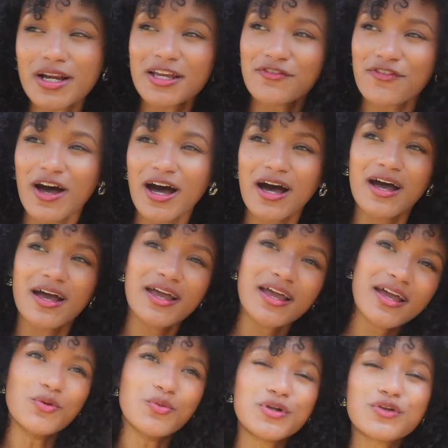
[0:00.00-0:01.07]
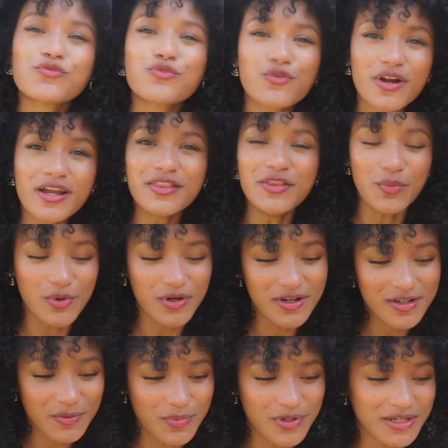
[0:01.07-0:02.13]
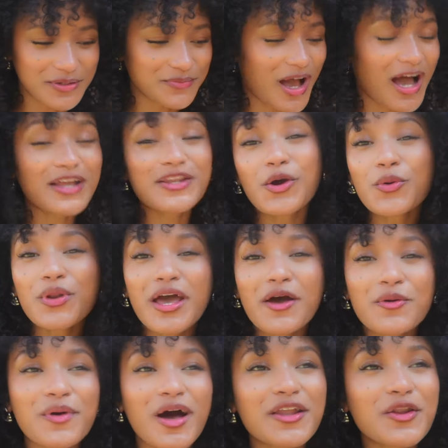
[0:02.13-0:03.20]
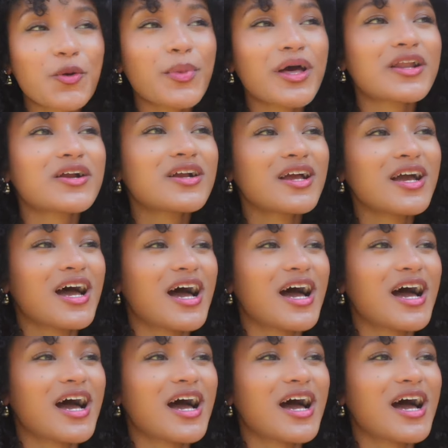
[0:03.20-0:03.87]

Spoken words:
if I would have read the book. But I know now. I know better.